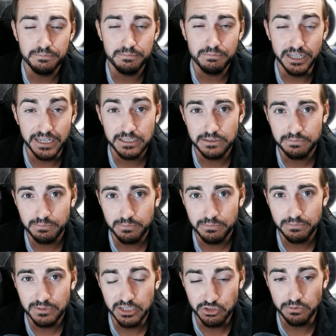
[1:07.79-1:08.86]
Linux
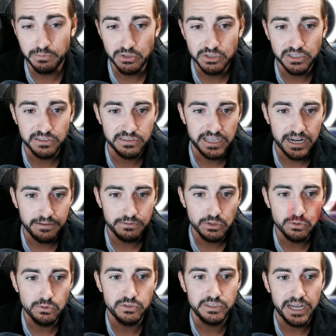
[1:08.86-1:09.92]
distributions that I've
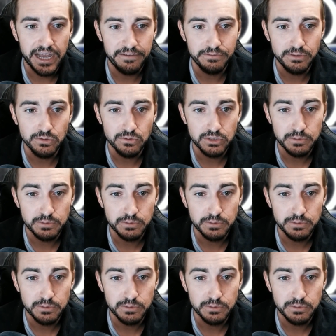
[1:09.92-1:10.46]
used. I've used